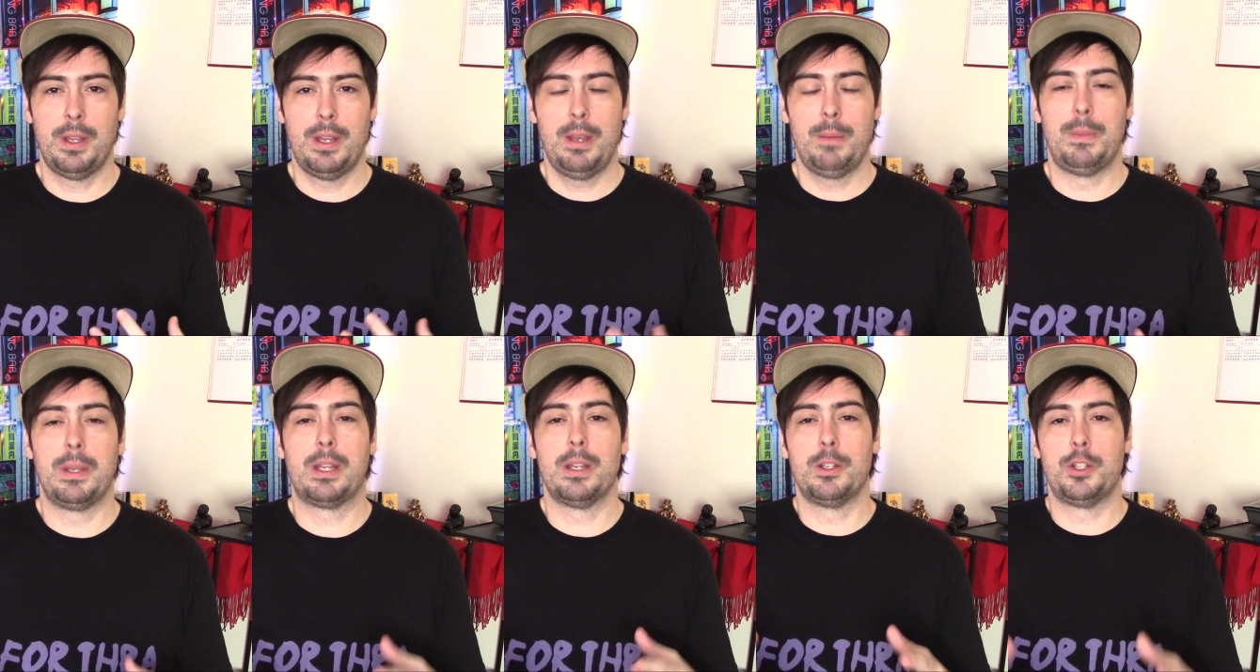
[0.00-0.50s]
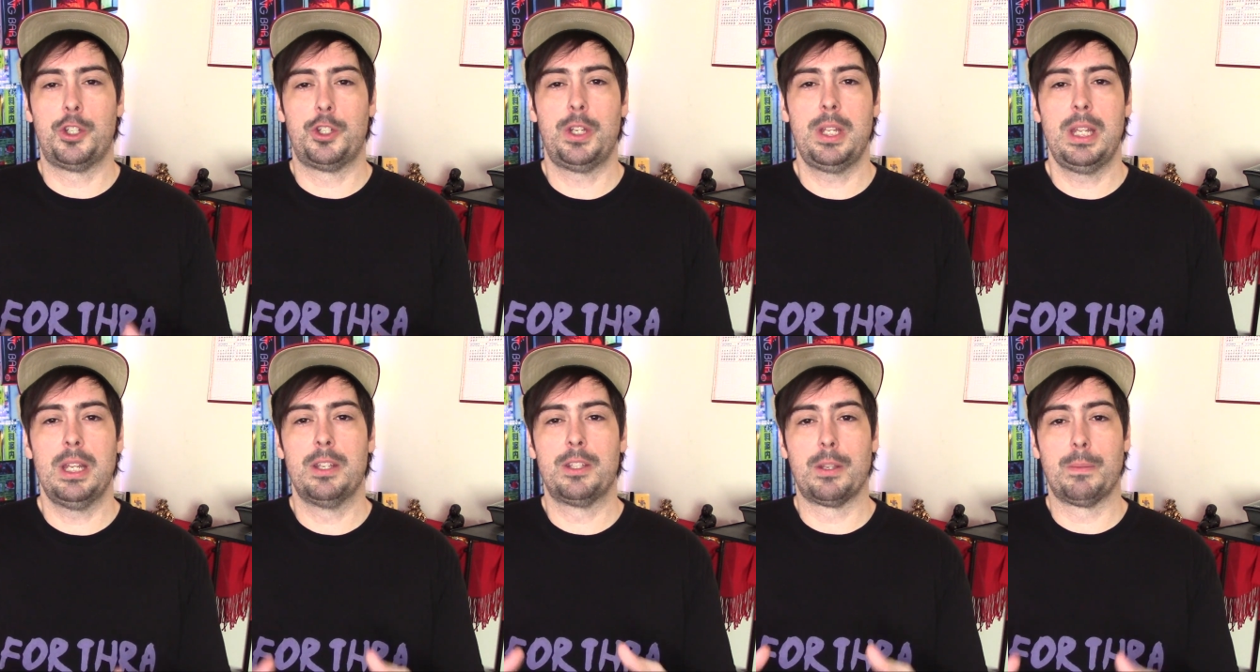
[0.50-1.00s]
because
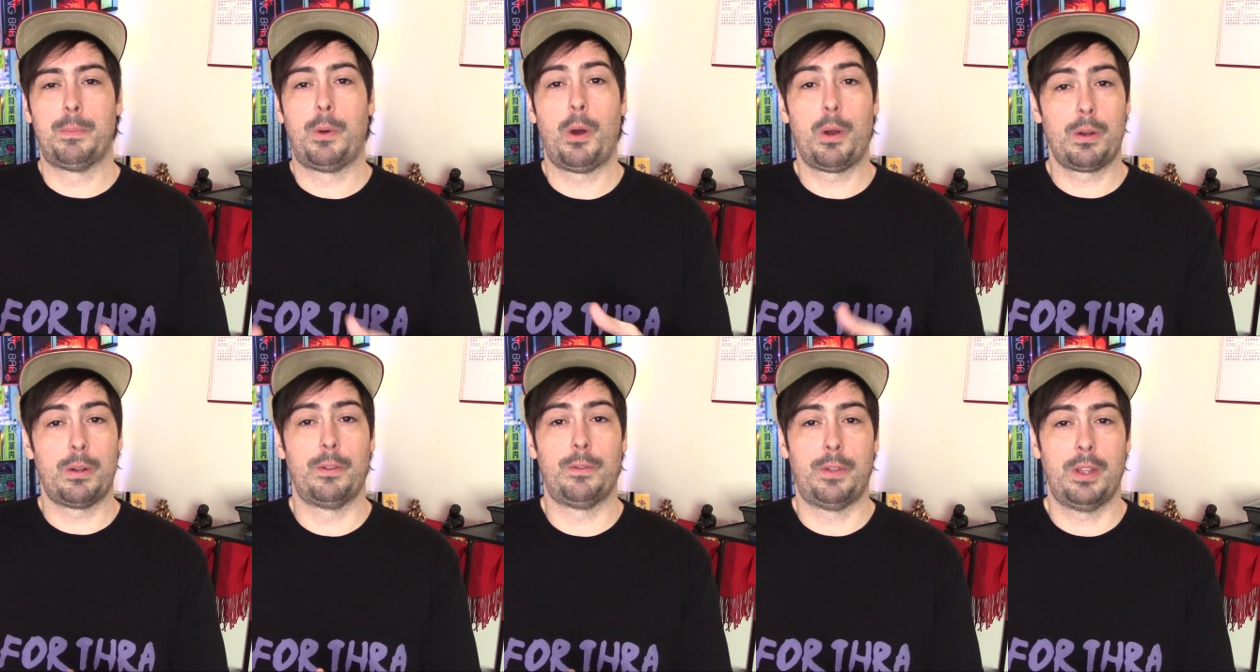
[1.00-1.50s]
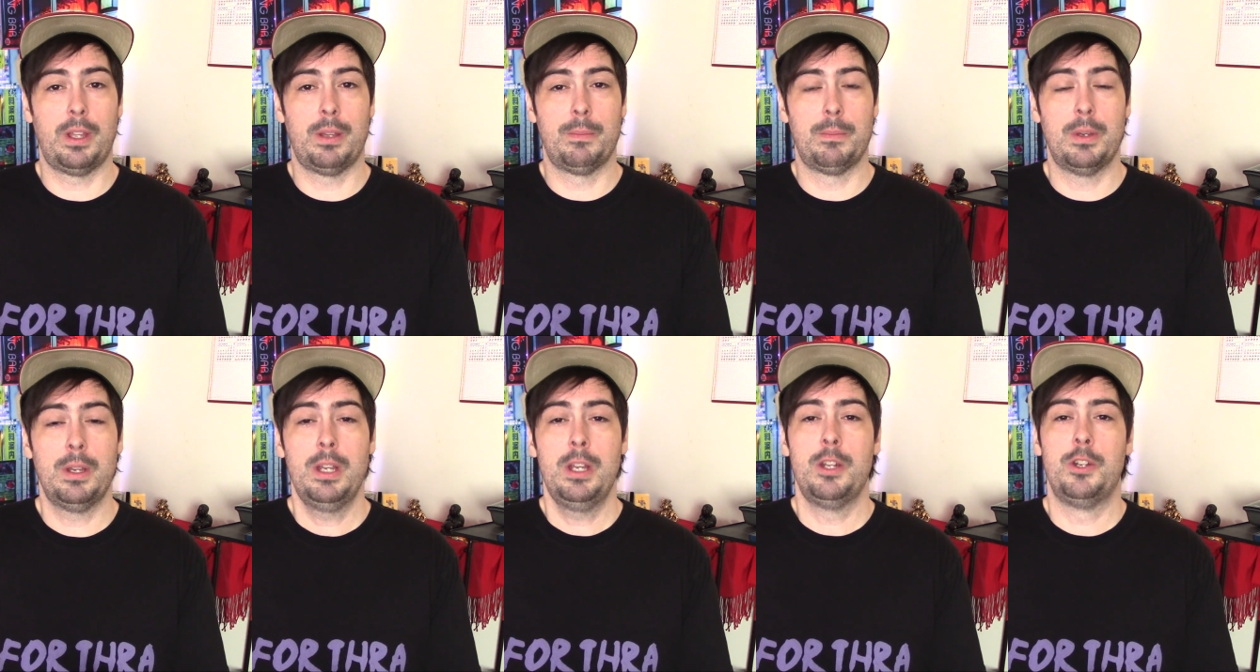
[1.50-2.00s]
she is a part of
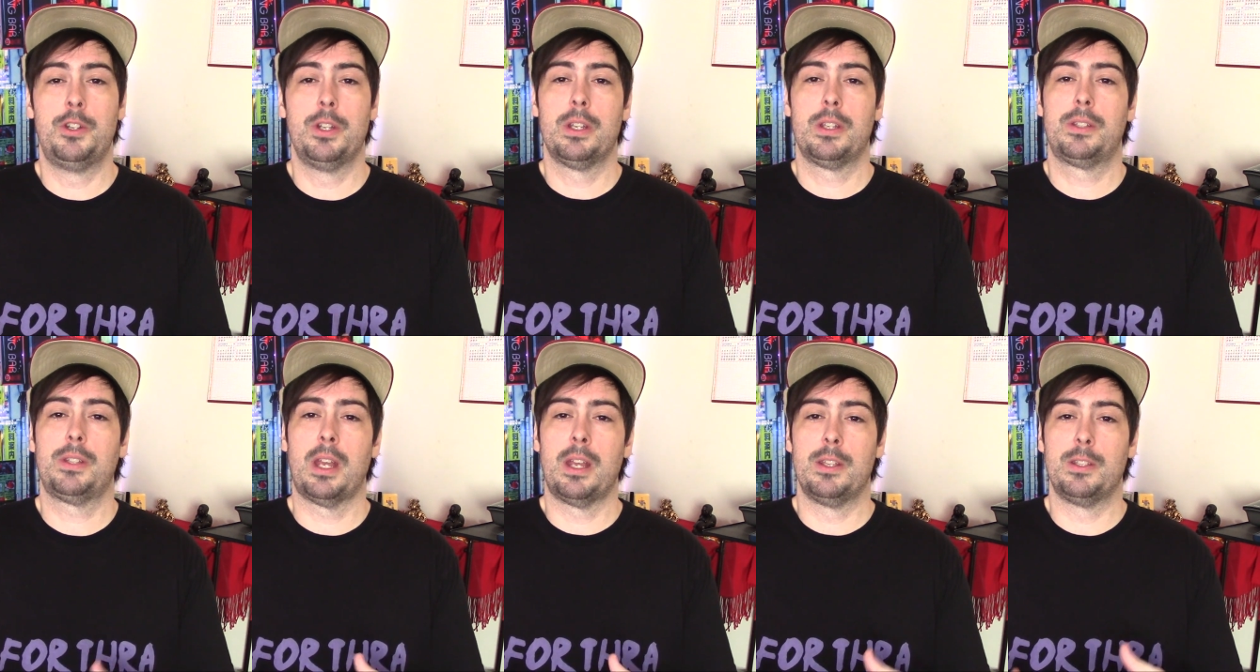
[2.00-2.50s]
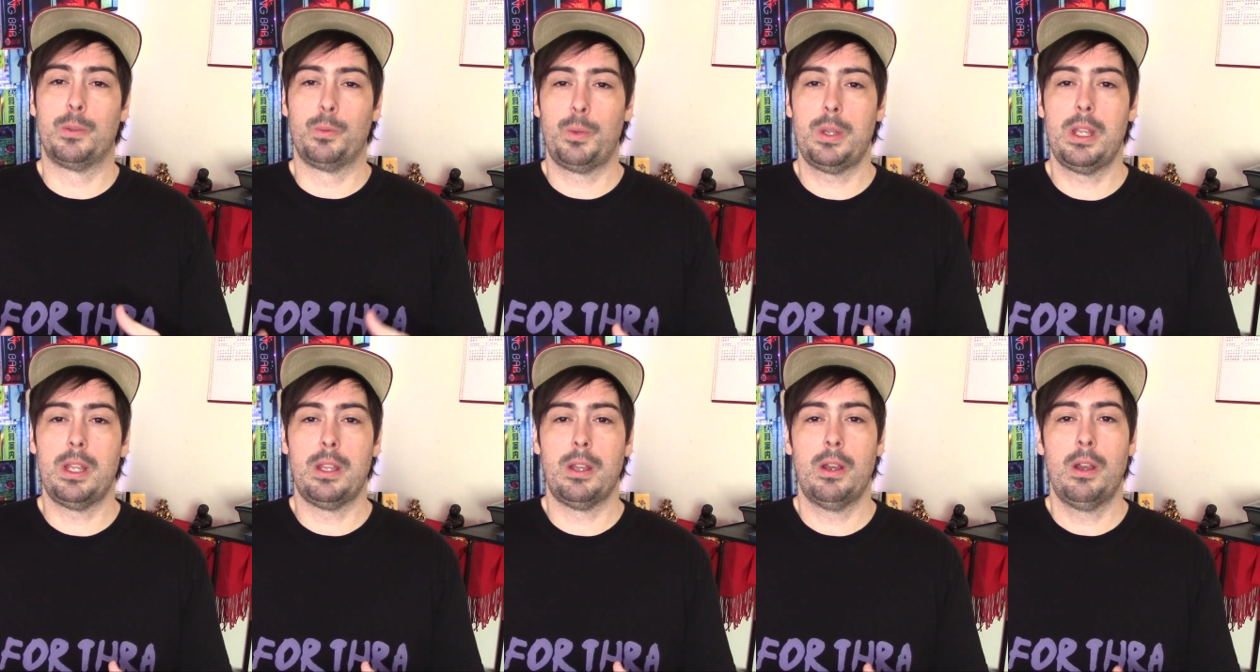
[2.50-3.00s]
him just as
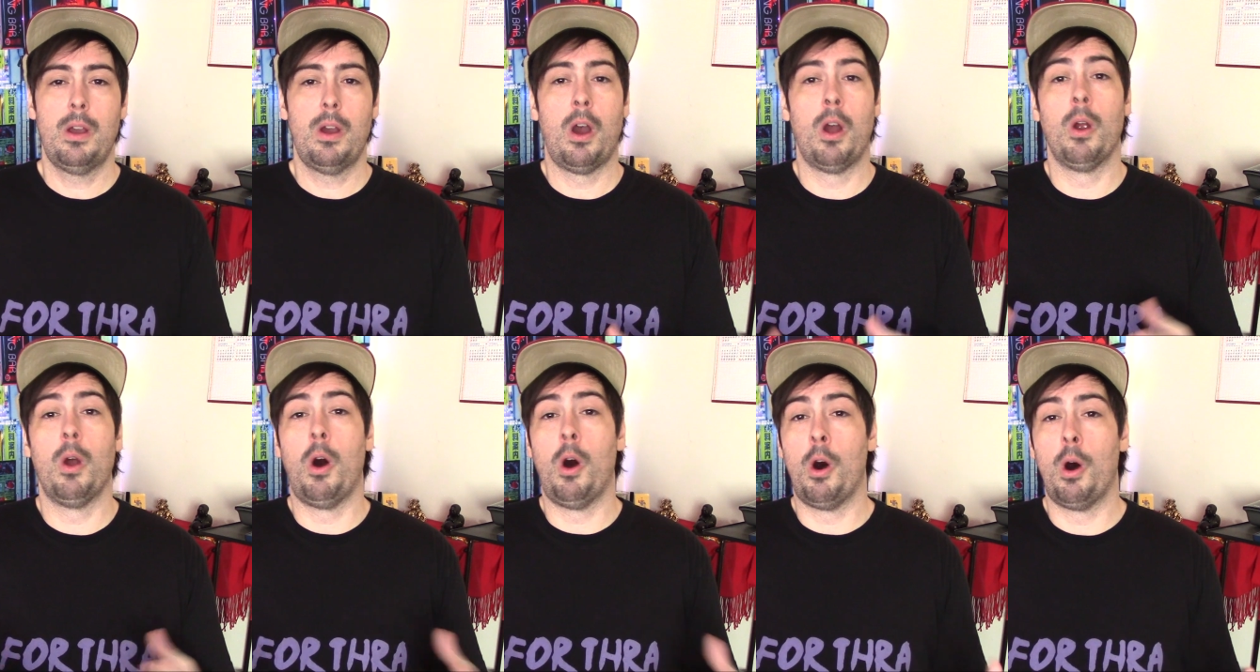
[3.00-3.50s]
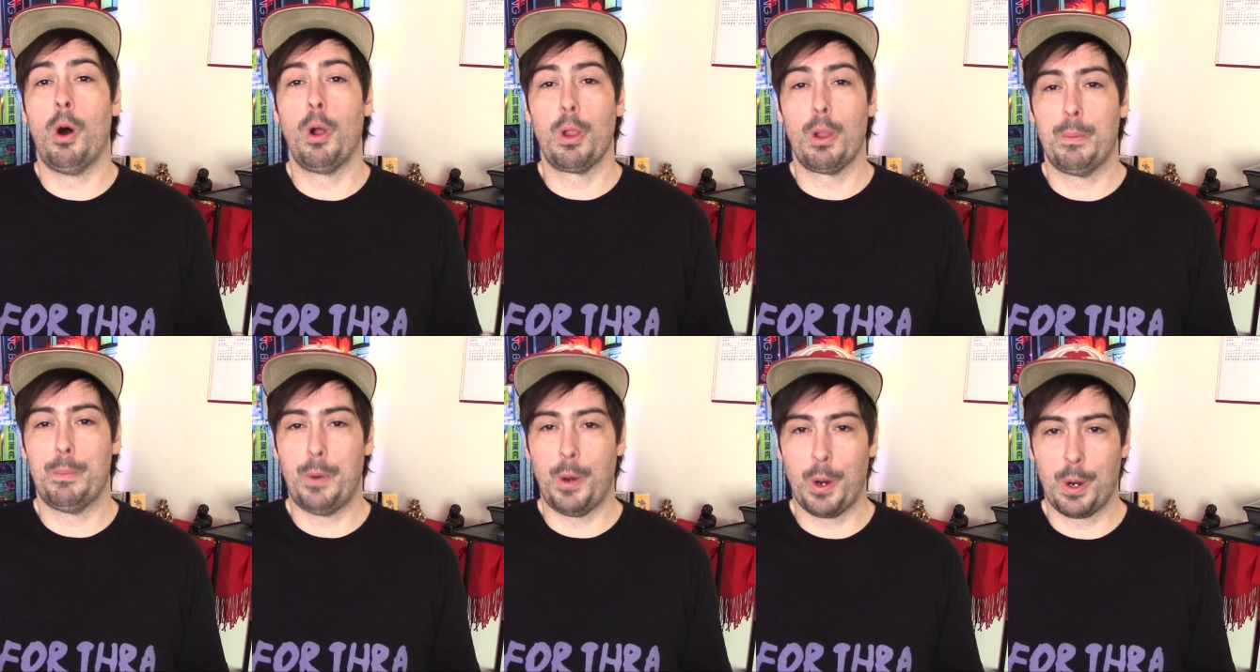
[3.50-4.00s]
we are all a
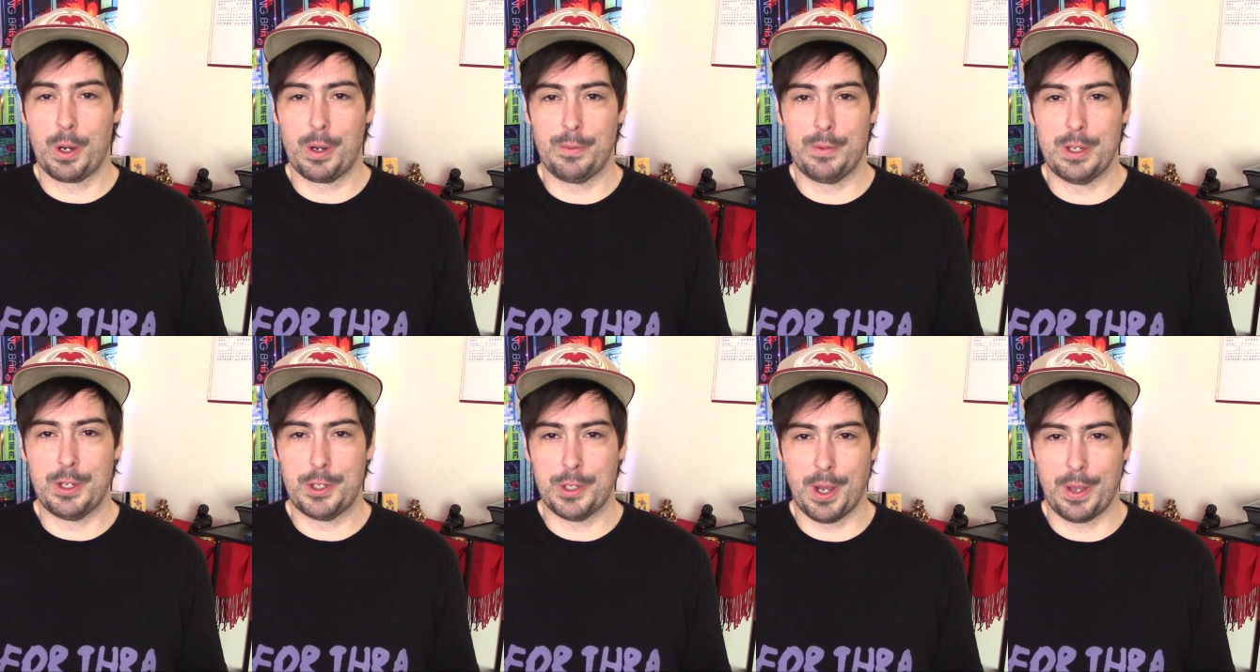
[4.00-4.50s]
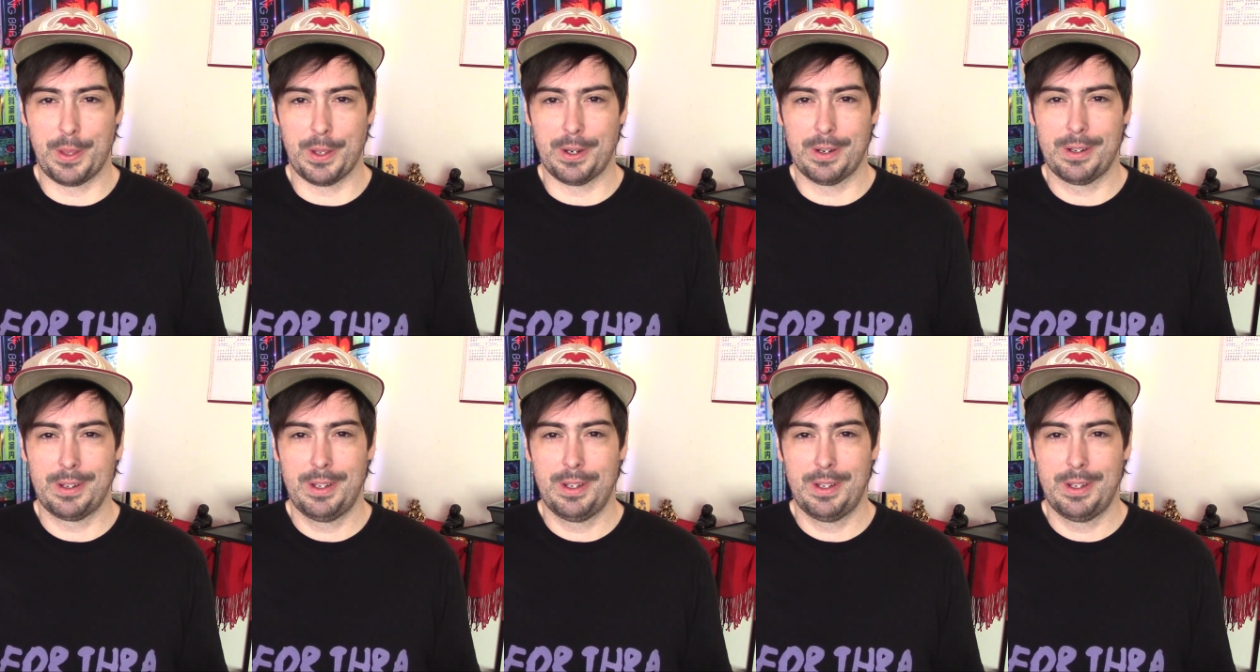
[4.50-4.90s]
part of each other.